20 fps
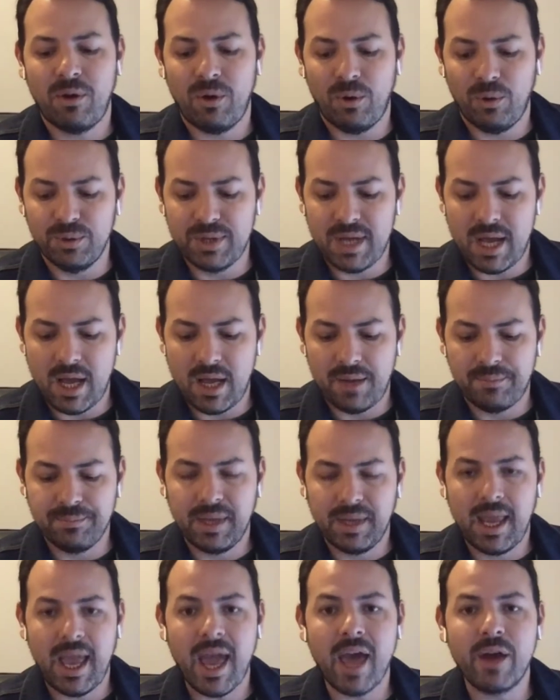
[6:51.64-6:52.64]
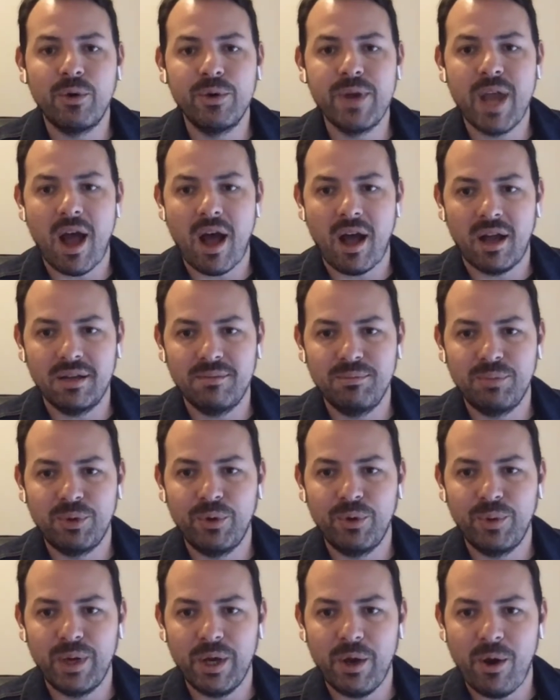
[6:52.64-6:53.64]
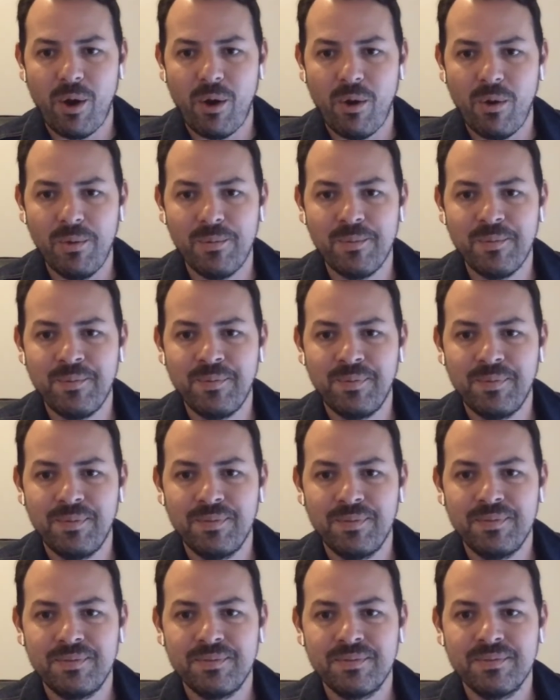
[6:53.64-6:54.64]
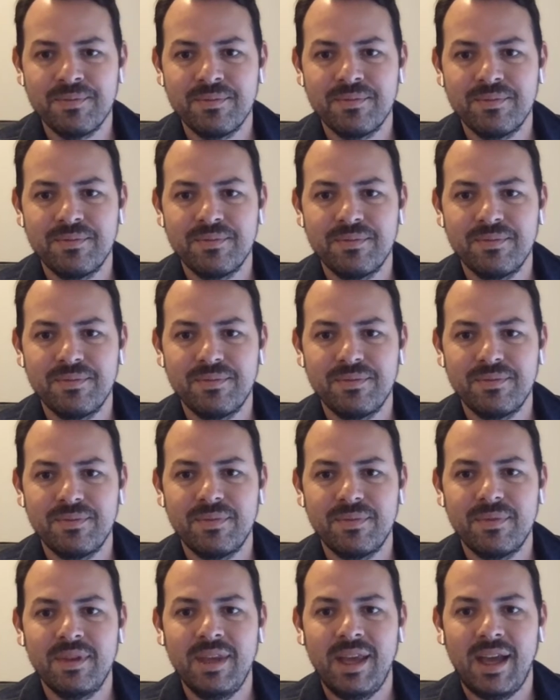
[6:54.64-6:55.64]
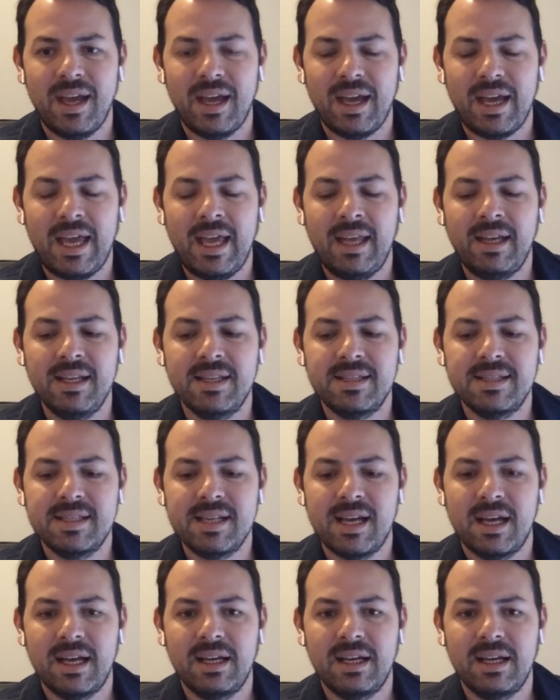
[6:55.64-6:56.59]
called Cattleyard Brewing Co. Okay. Cattleyard, is it?